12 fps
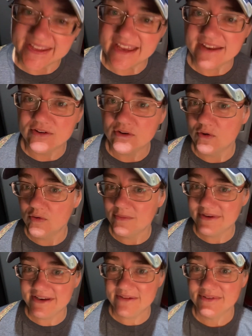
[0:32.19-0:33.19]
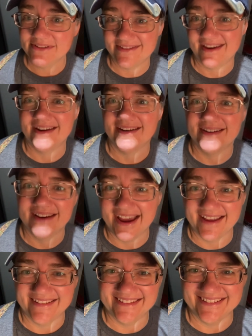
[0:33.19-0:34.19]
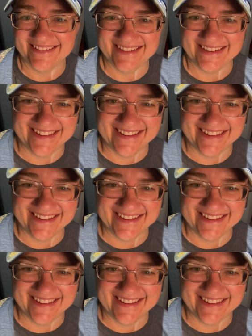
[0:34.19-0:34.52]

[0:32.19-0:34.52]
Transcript: And nobody was there. Hallelujah.